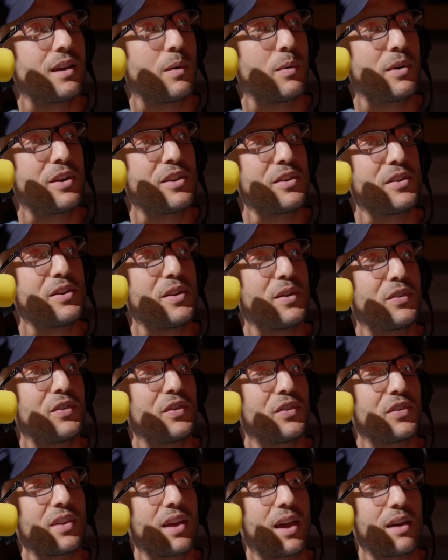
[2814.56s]
I wanted your notes
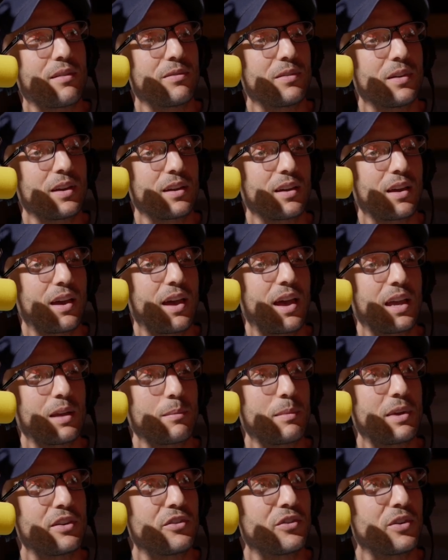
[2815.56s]
just to have like a
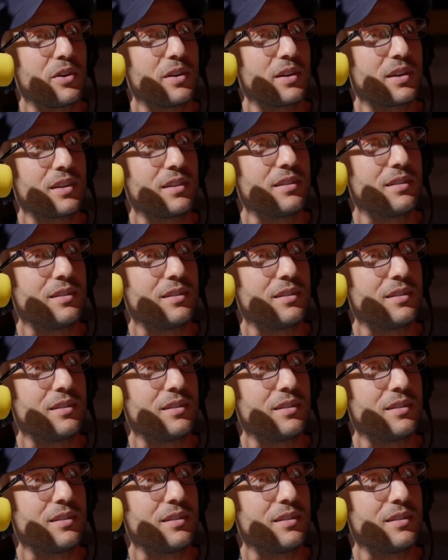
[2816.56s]
hangman drawing.